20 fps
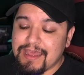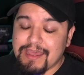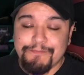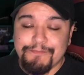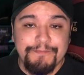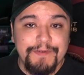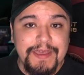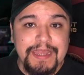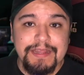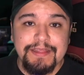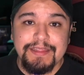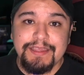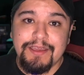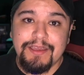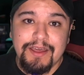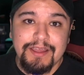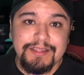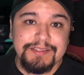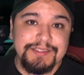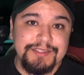I finally
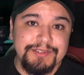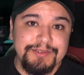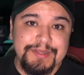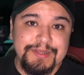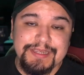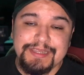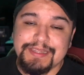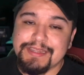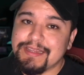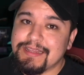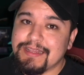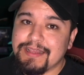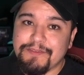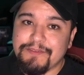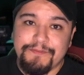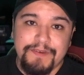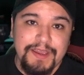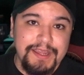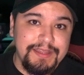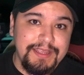got into it,
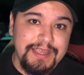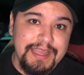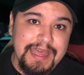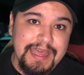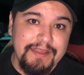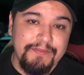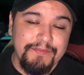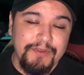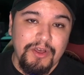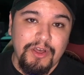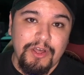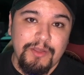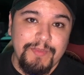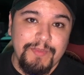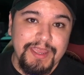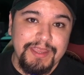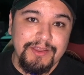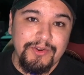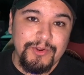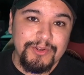finally have all
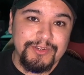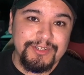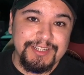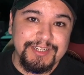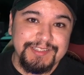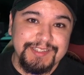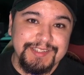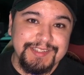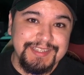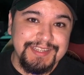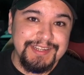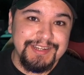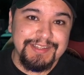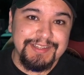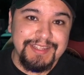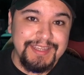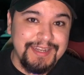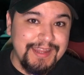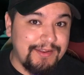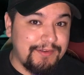my Horcruxes here
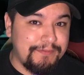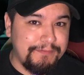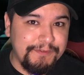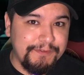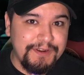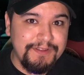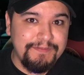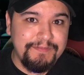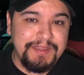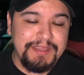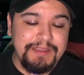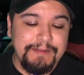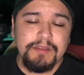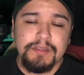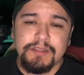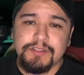laid out in front of me,